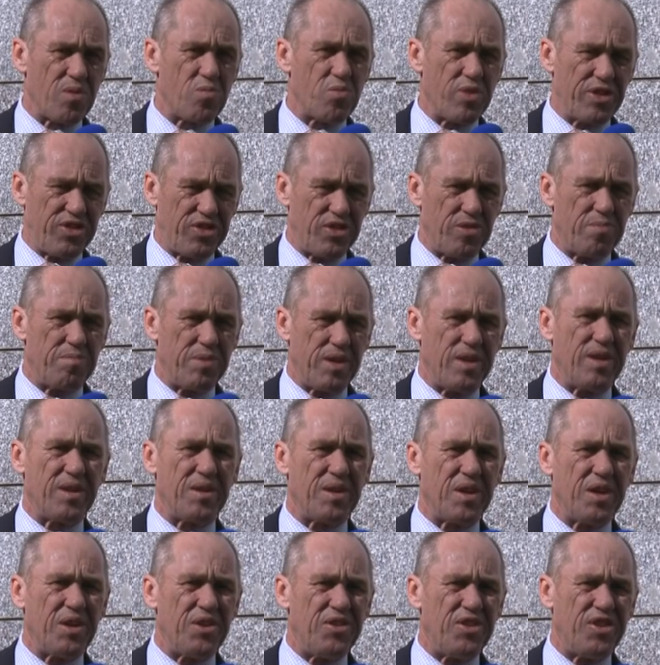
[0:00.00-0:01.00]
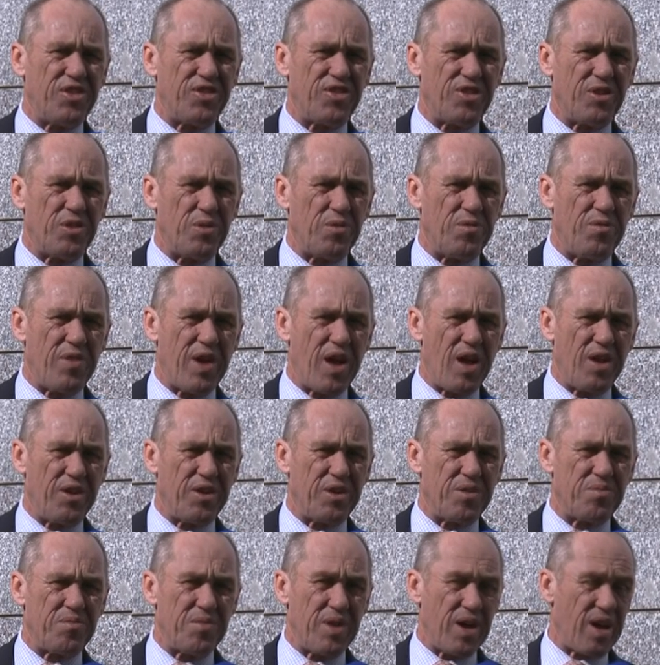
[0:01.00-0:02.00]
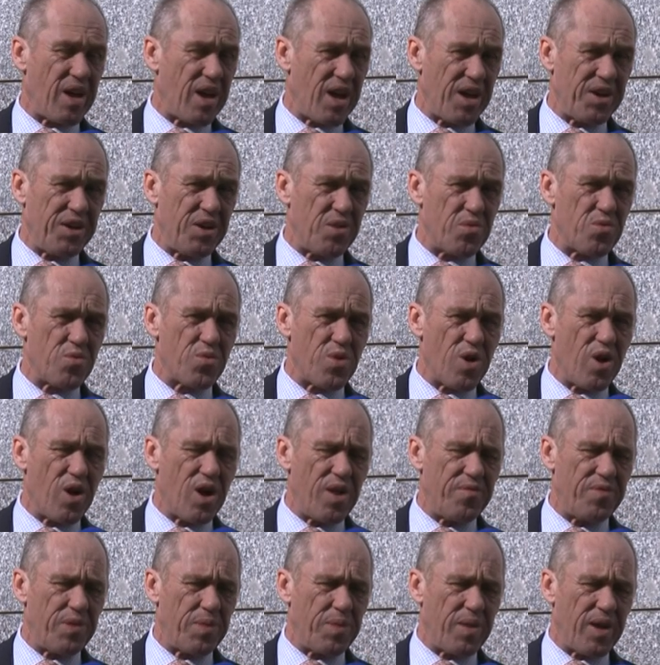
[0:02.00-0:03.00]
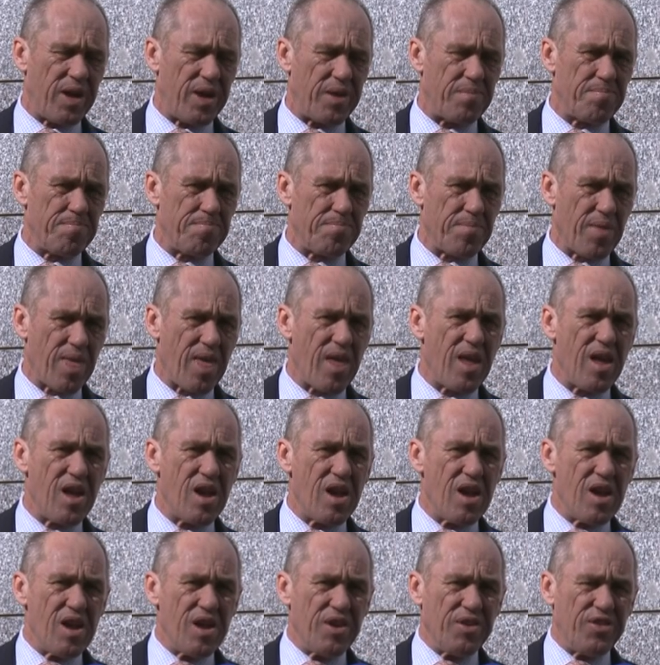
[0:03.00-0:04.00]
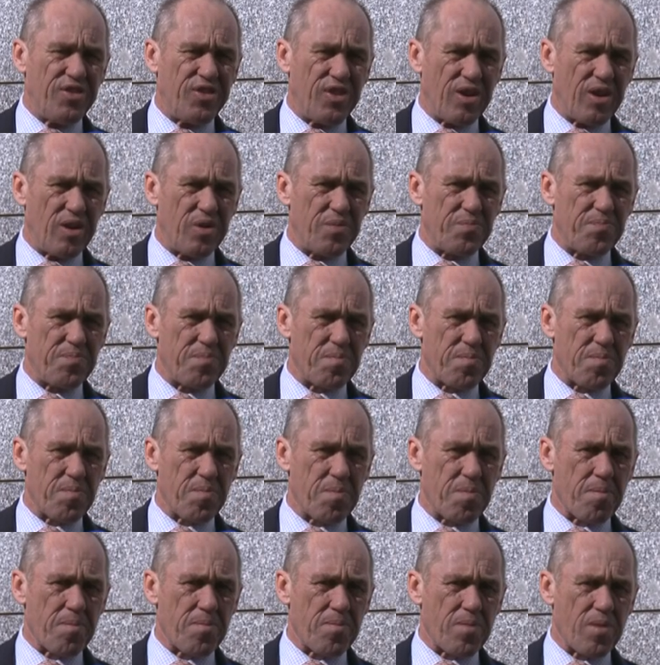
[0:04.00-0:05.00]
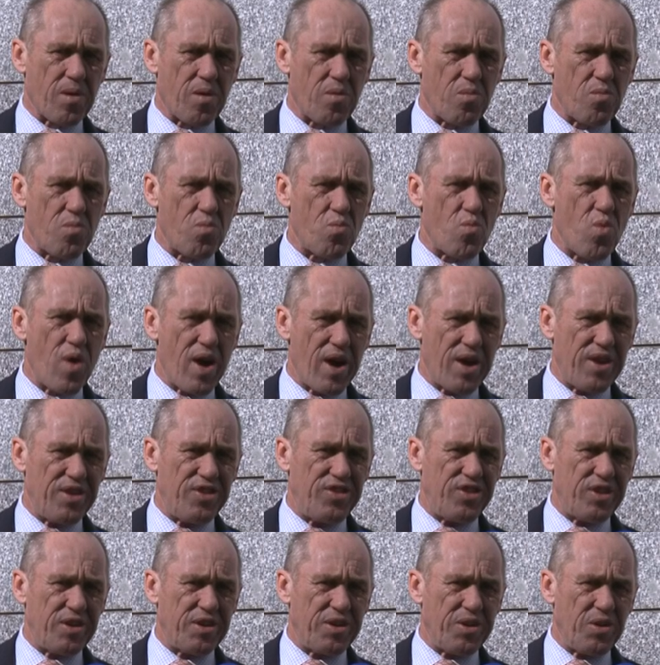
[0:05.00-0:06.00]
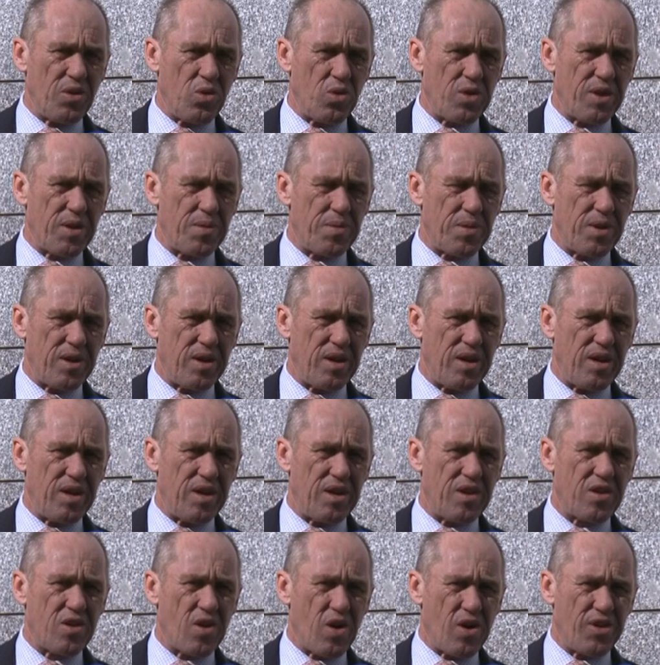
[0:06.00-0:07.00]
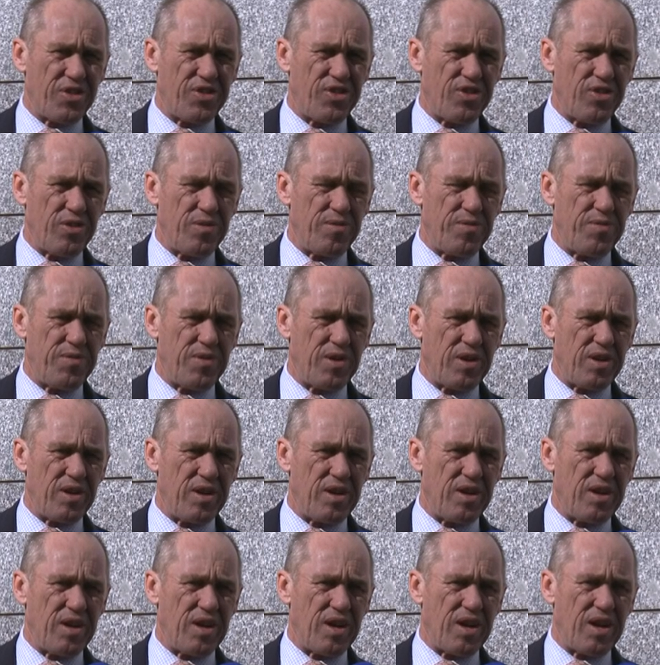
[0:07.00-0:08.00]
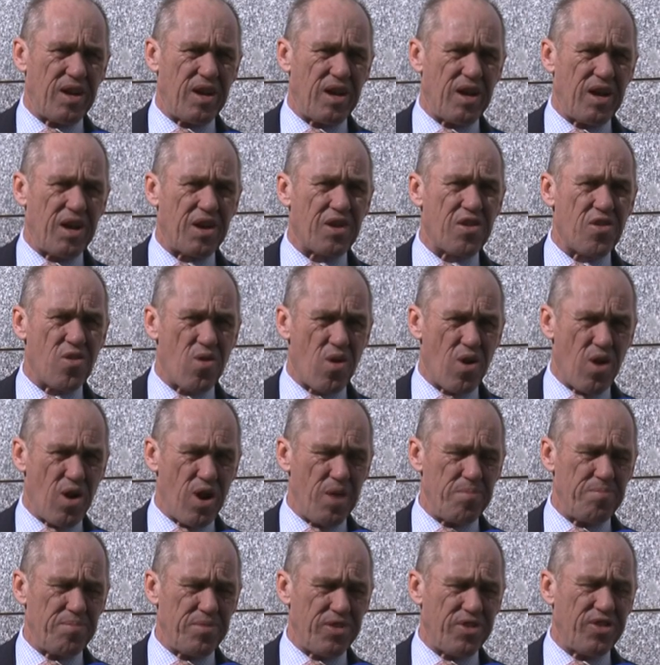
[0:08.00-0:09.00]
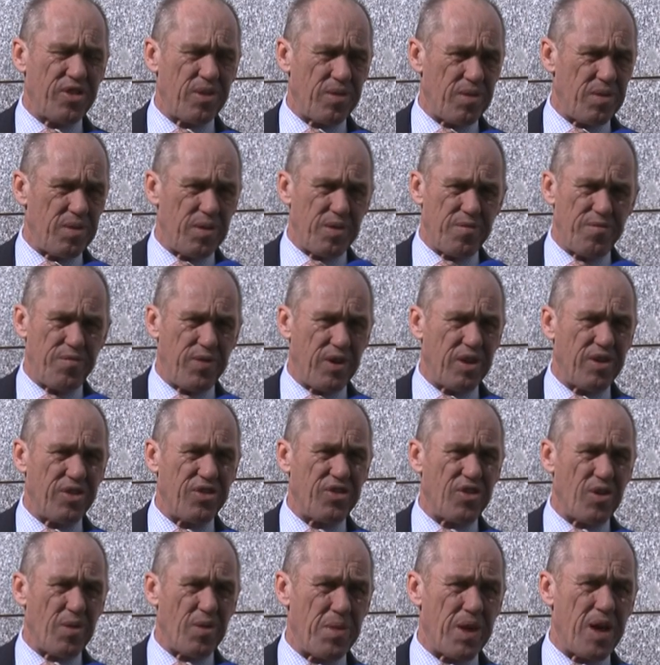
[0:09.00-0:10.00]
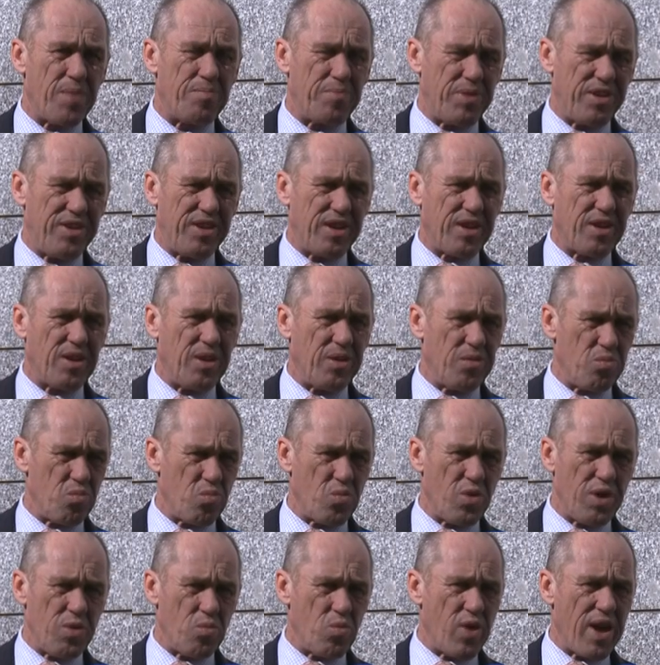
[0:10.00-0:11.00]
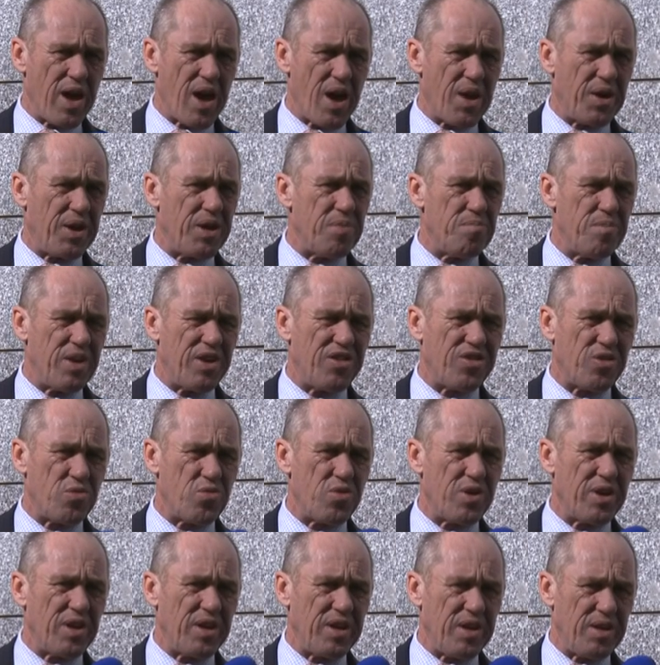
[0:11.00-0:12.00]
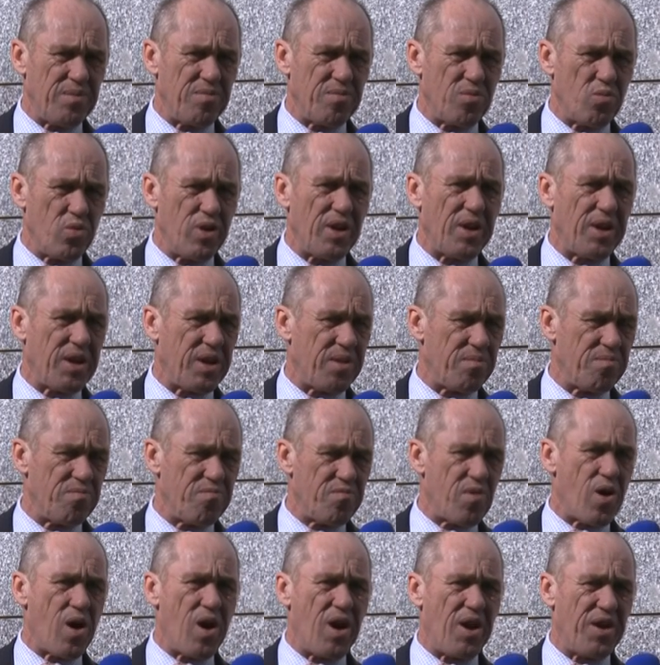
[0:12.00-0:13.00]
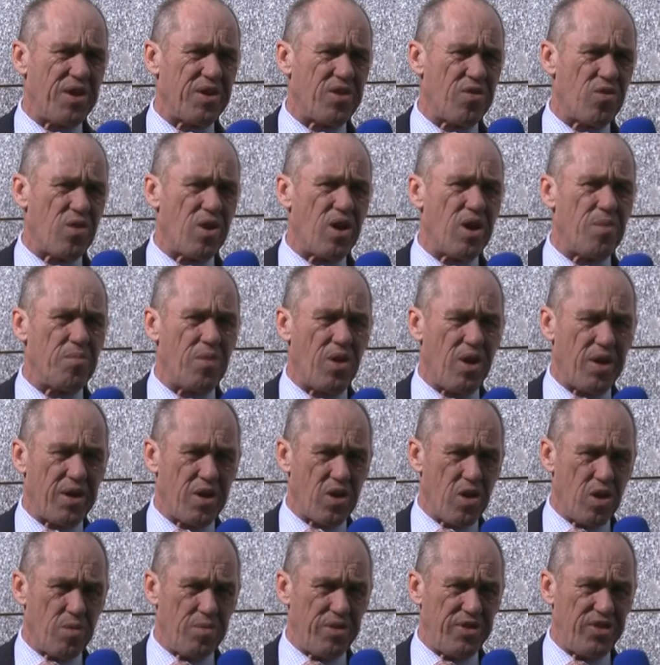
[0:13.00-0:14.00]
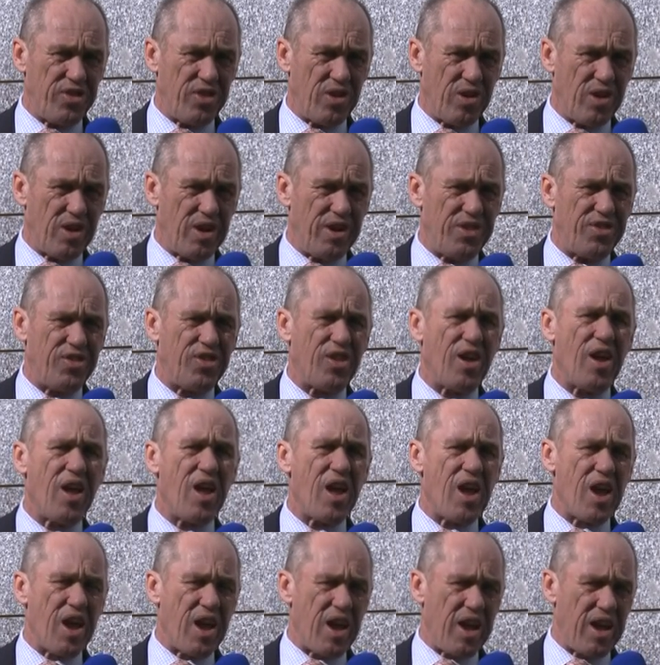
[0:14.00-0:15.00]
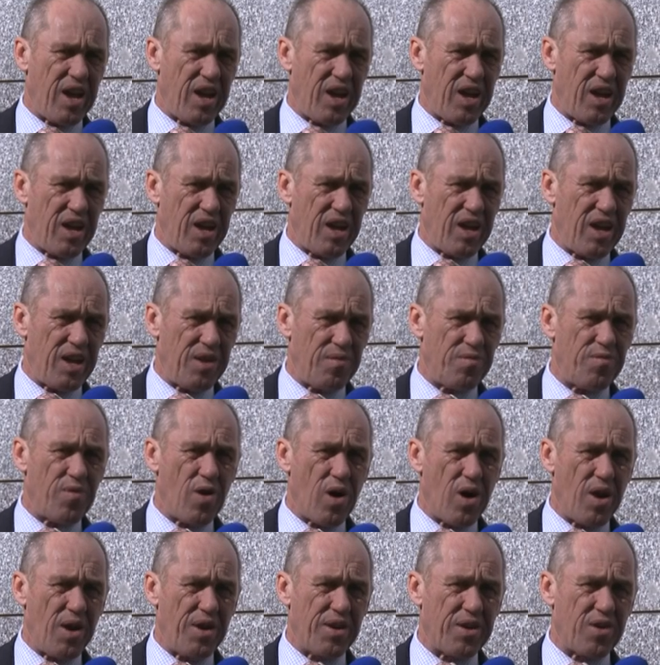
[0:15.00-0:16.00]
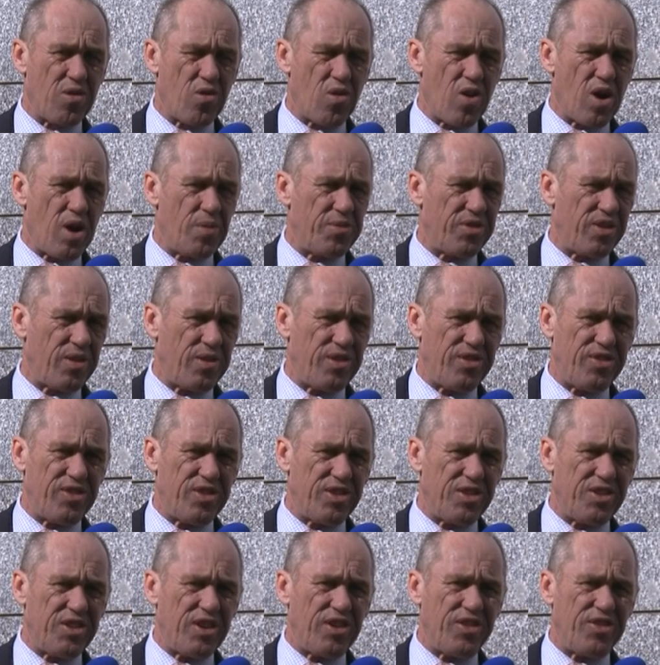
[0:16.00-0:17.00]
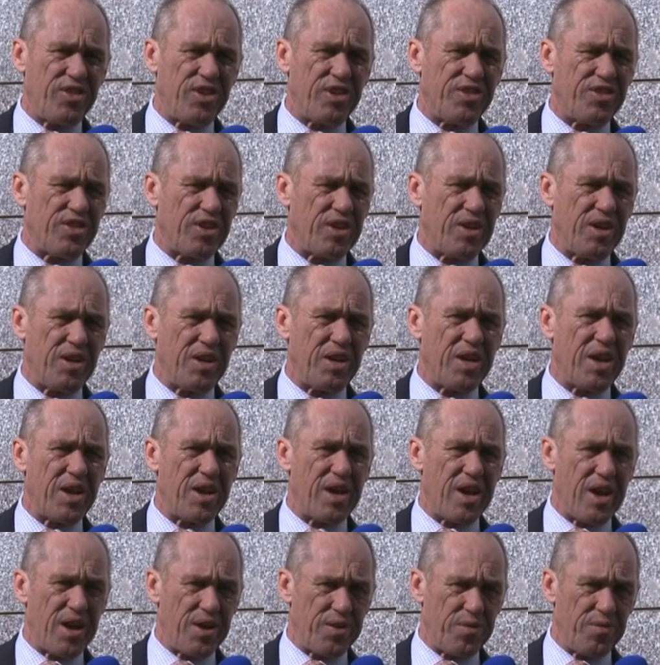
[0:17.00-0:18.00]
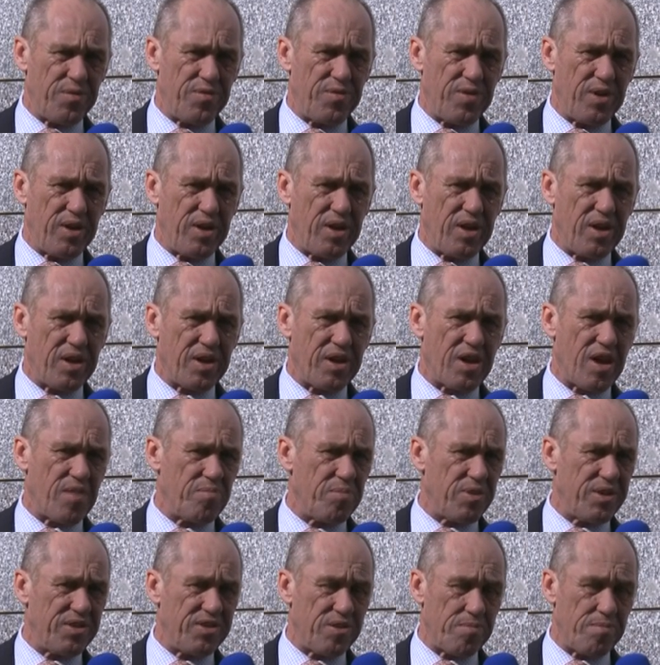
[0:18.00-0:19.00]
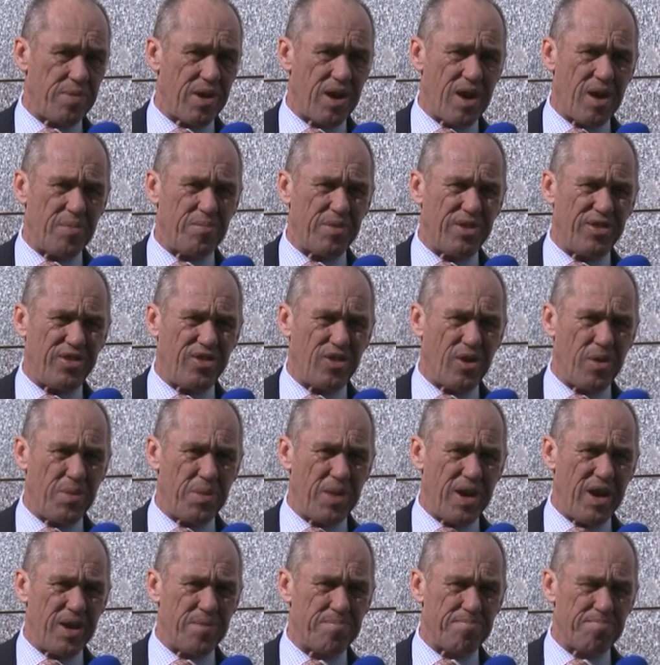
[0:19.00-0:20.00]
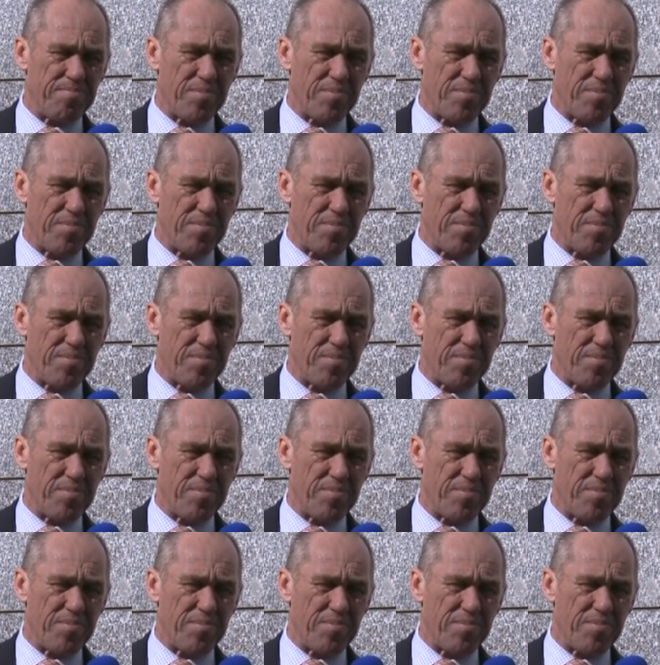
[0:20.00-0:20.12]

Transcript: which would be an additional value. Now, how do you arrive at that? So, one is you can look at the cost of crime, so there are figures that. Particularly, we only measure really violent crime, like homicides and violent crime. So the statistics you can get out of the government departments on that.